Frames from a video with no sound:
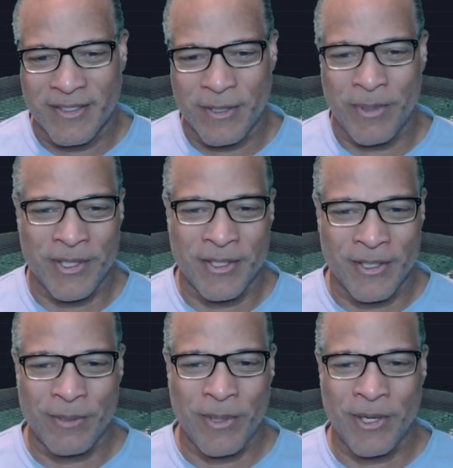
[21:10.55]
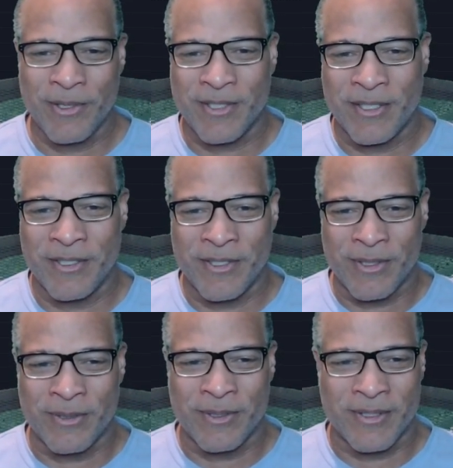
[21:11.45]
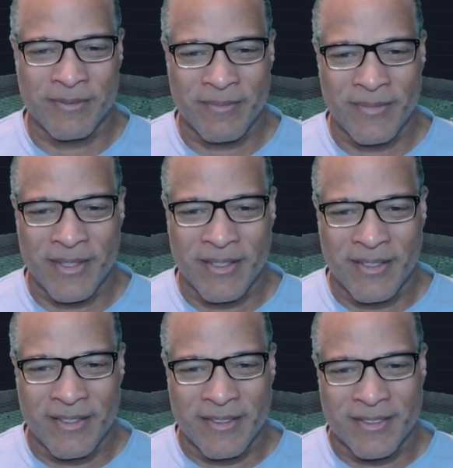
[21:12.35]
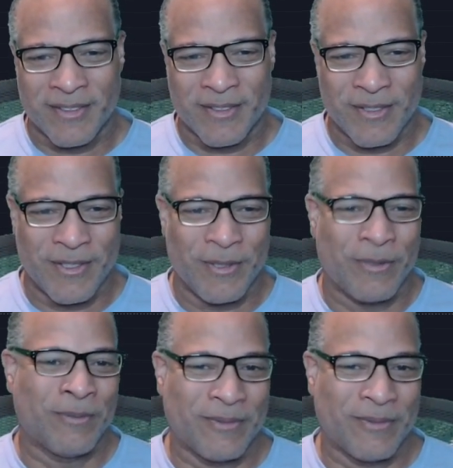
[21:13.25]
depending on the pairs that you choose. So,